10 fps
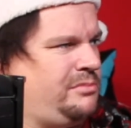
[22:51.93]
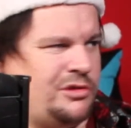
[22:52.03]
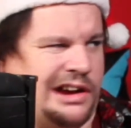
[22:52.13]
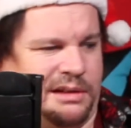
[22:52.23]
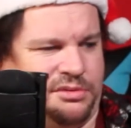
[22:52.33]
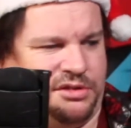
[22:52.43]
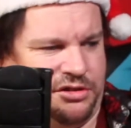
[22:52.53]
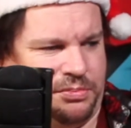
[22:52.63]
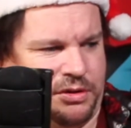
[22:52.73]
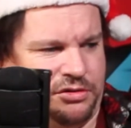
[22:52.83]
Perhaps it's
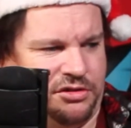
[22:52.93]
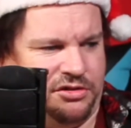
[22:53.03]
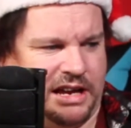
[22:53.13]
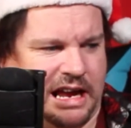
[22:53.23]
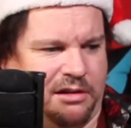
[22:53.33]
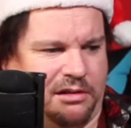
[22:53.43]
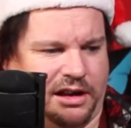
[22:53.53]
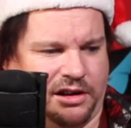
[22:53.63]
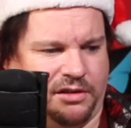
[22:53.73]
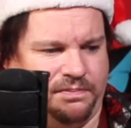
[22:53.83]
supposed to stick out like
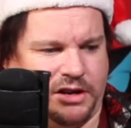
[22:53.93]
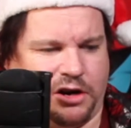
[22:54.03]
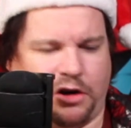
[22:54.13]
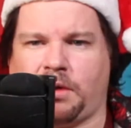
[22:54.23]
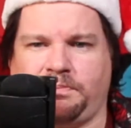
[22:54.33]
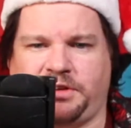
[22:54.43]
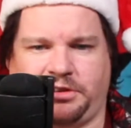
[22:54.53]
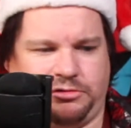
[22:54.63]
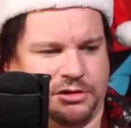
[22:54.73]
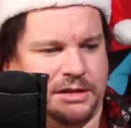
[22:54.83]
a corrupted
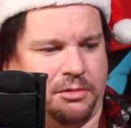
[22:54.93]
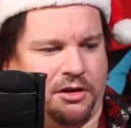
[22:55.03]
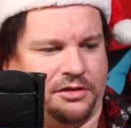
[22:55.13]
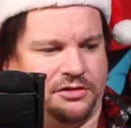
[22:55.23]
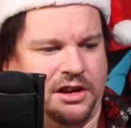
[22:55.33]
tree branch.